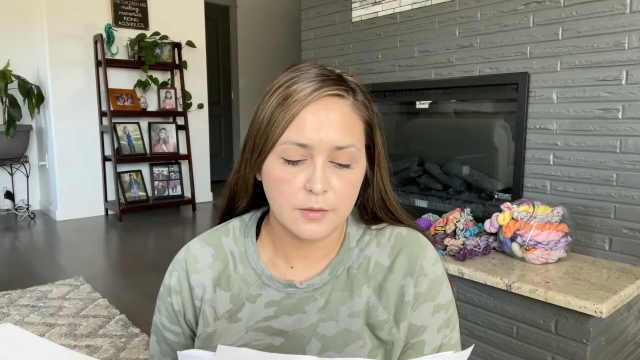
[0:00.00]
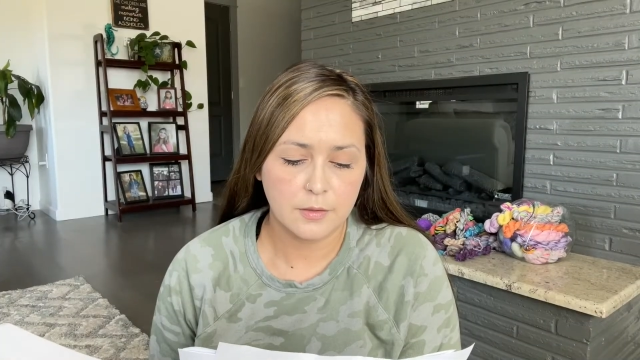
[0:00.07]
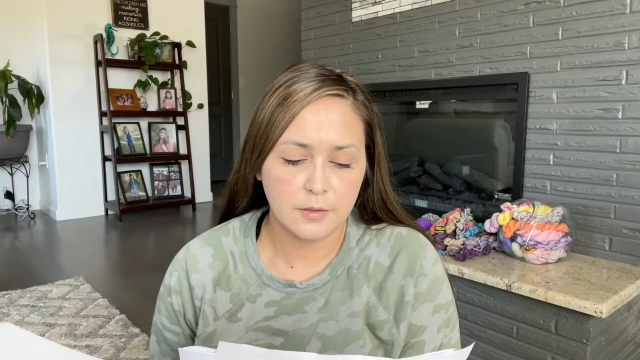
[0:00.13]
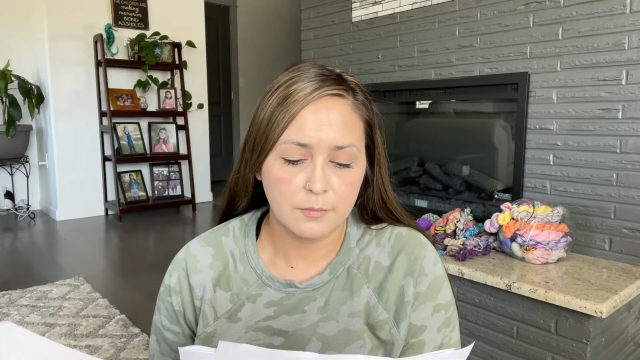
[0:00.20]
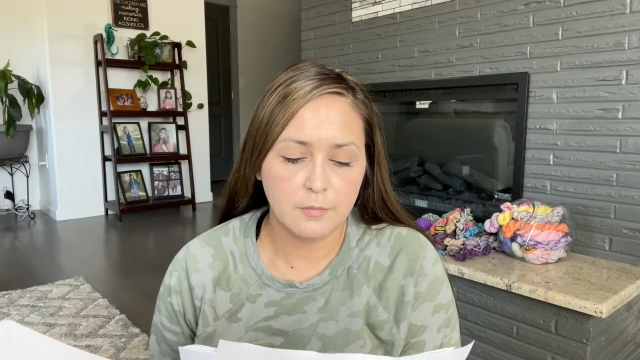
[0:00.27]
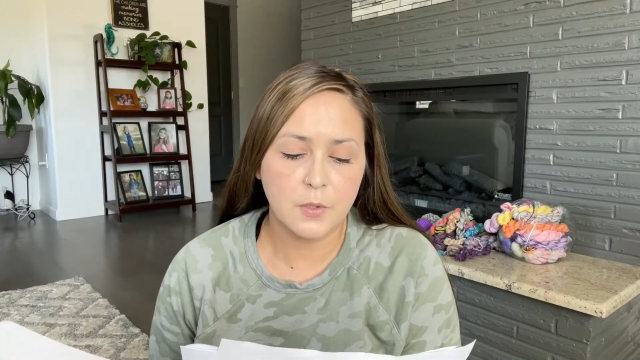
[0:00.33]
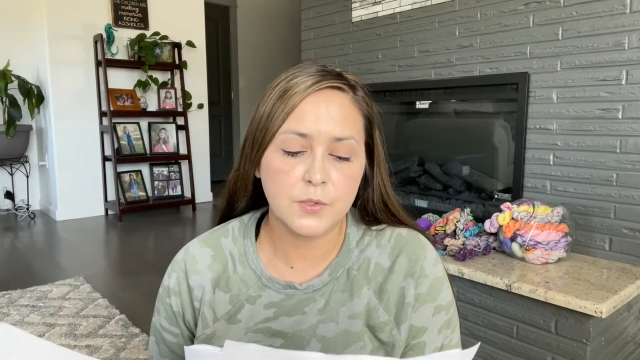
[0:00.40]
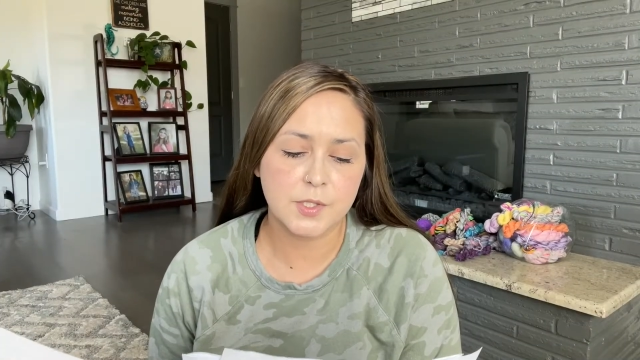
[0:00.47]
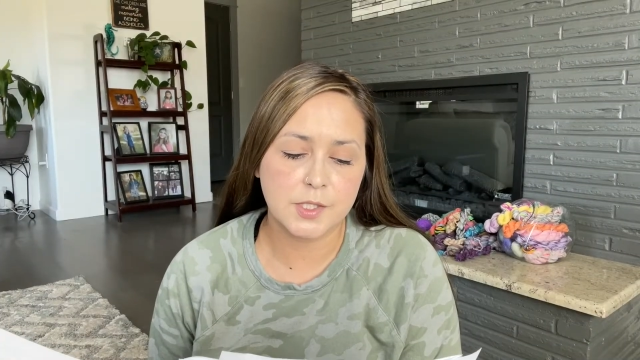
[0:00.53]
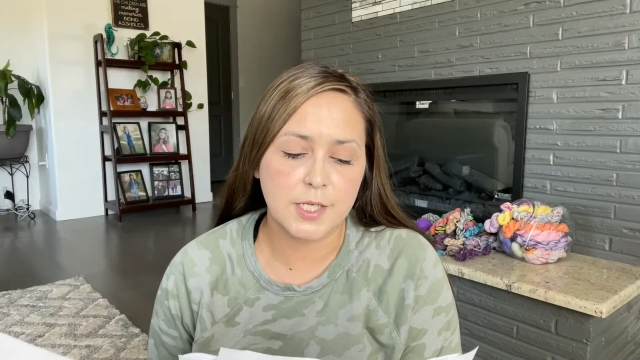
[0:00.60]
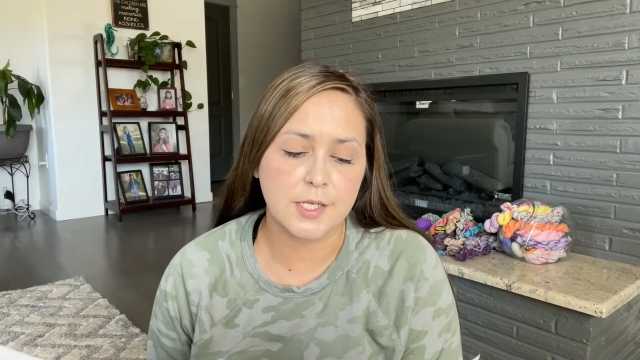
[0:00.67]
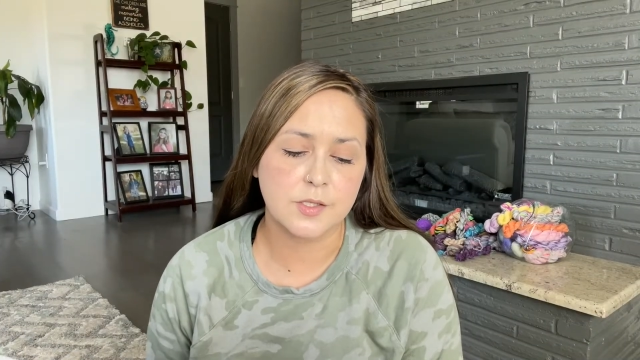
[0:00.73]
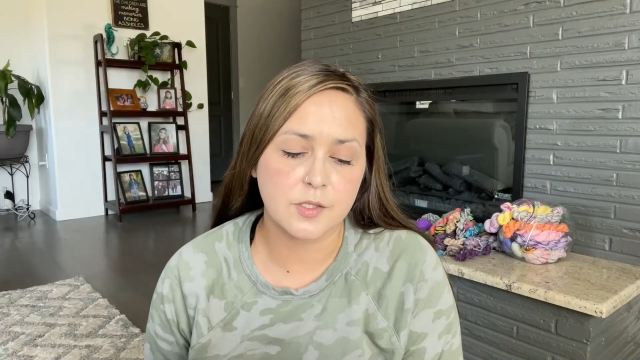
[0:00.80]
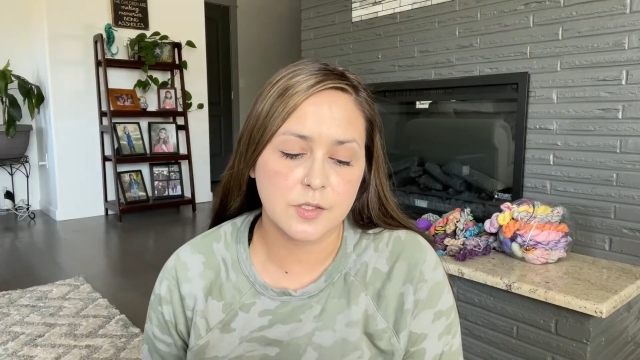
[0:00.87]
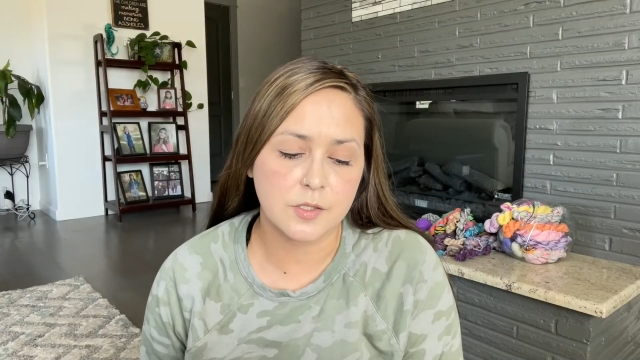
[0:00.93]
most
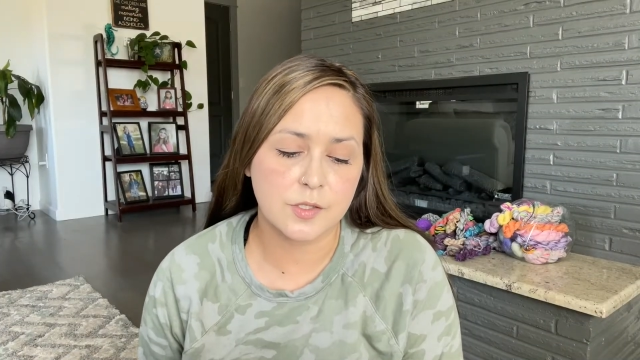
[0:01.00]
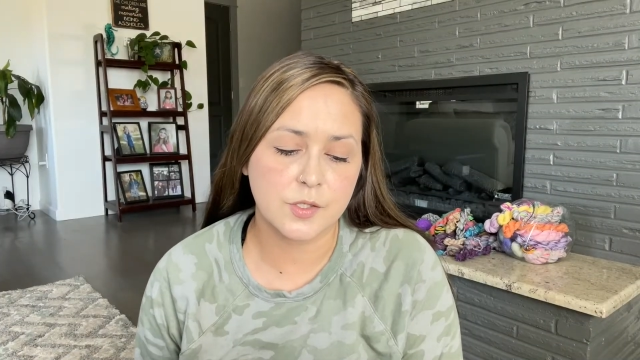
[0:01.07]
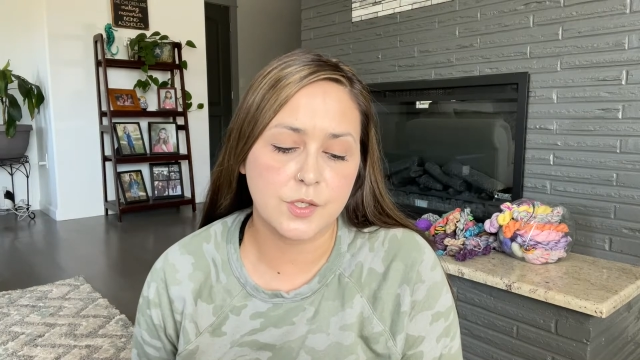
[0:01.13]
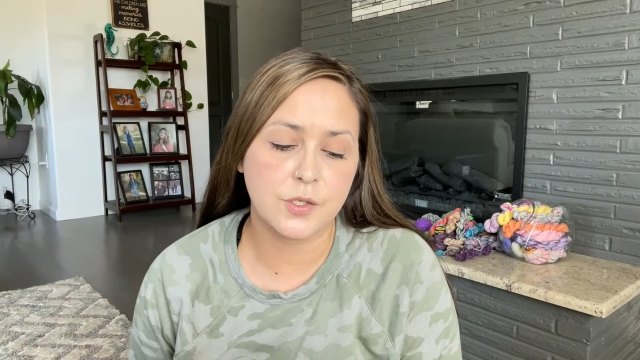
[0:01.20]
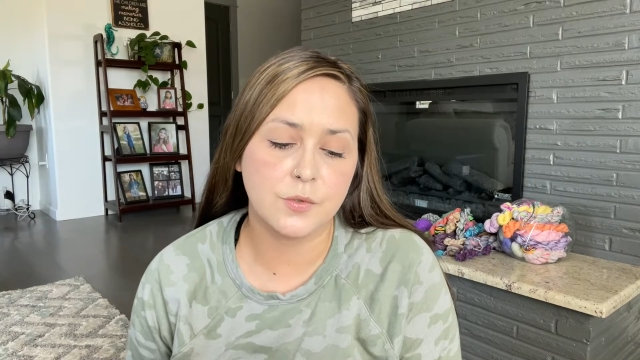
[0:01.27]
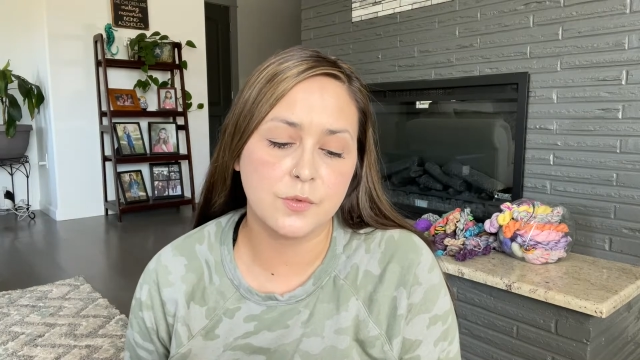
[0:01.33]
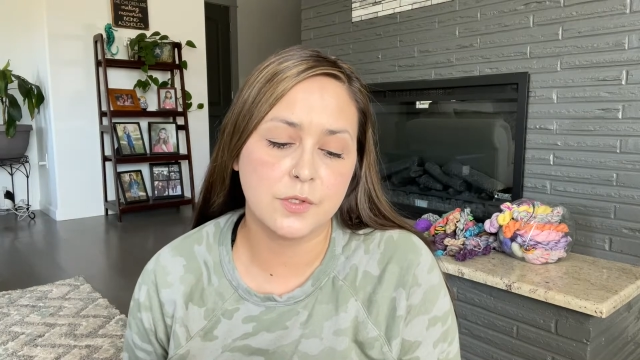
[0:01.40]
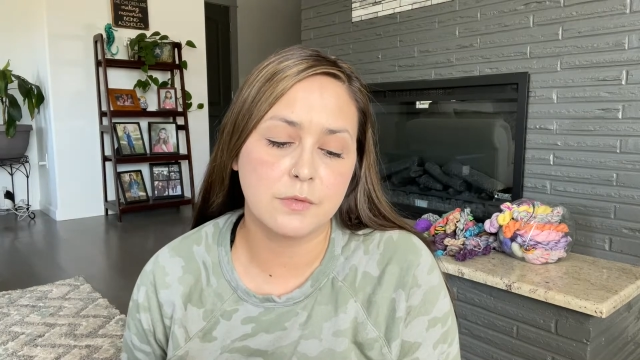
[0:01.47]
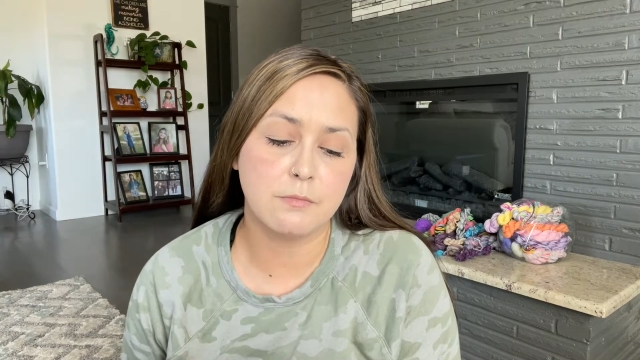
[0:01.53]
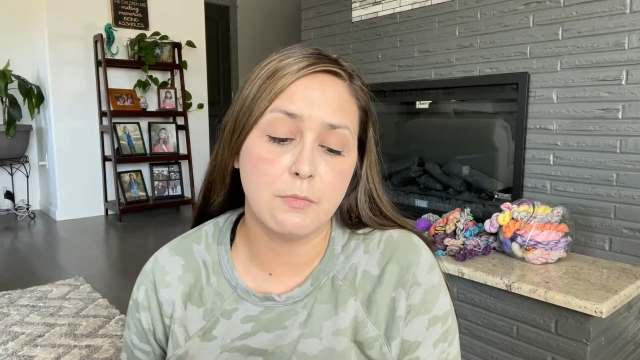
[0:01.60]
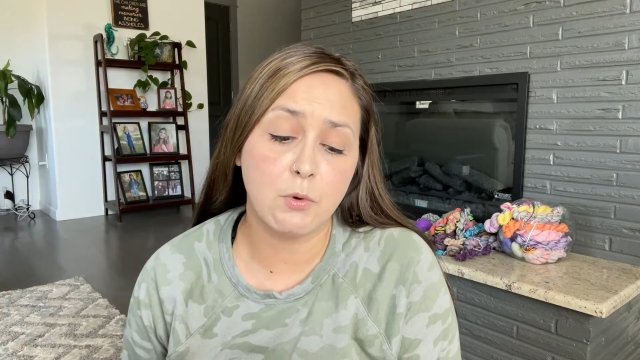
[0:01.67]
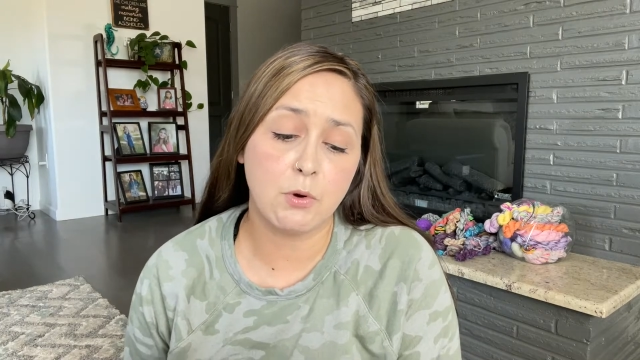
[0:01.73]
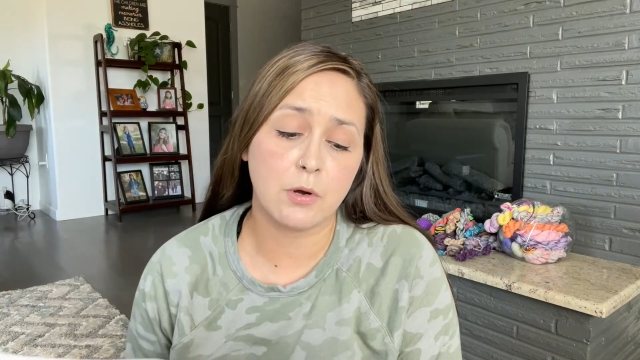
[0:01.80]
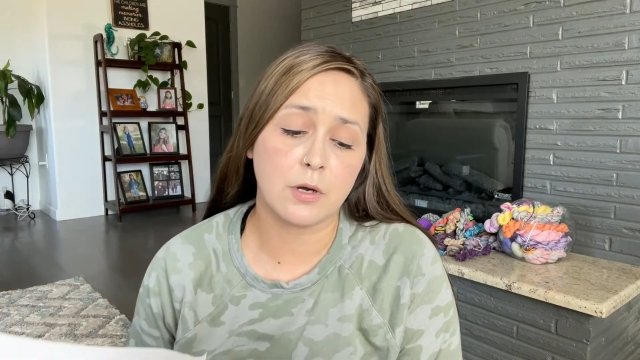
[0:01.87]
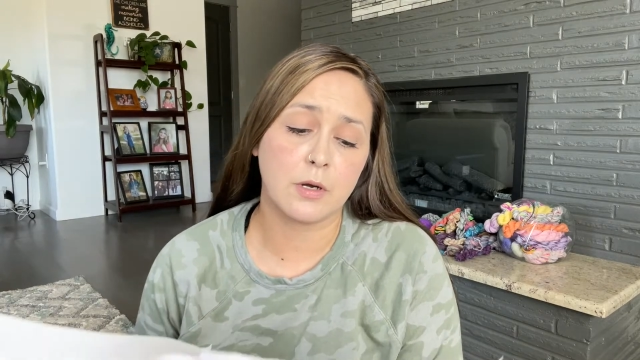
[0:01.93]
testers used
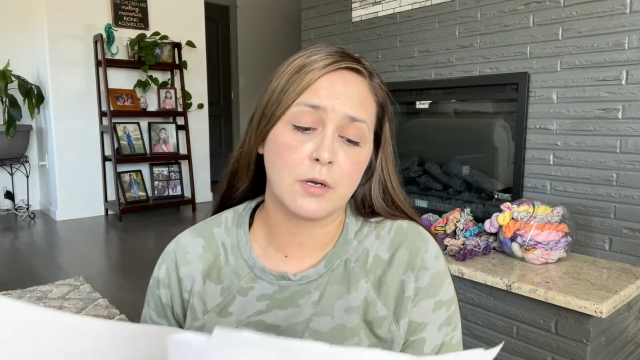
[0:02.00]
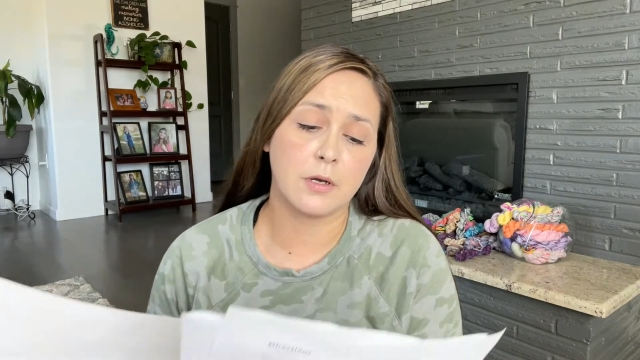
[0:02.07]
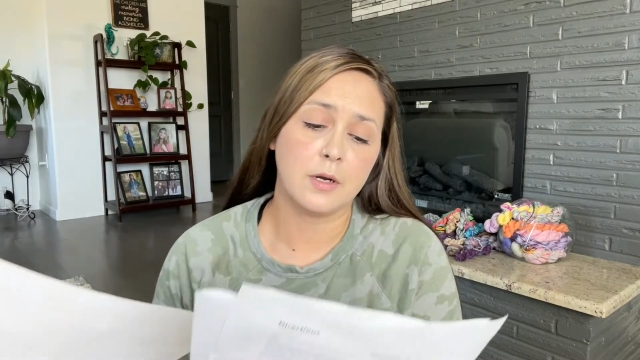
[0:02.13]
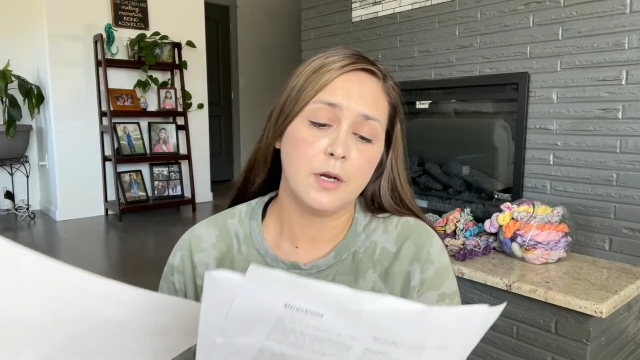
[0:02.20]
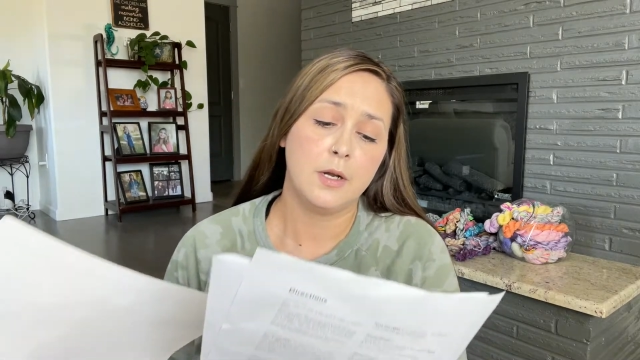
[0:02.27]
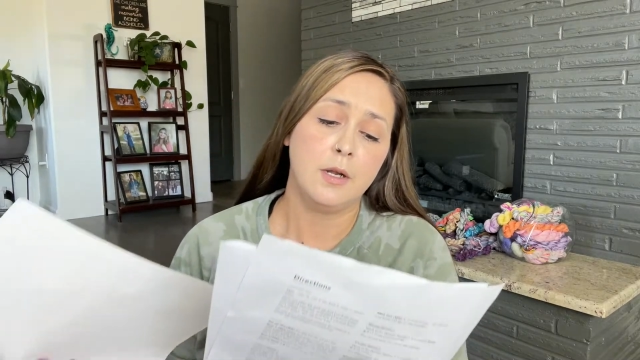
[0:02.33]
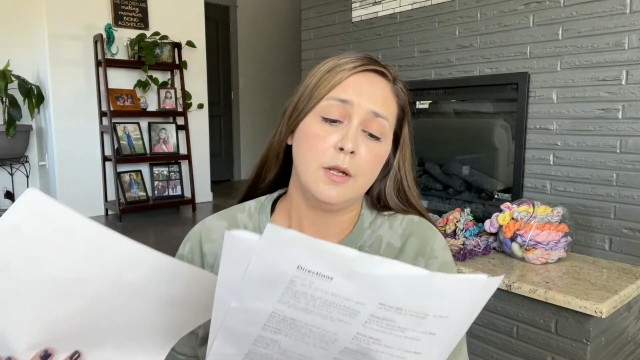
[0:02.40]
more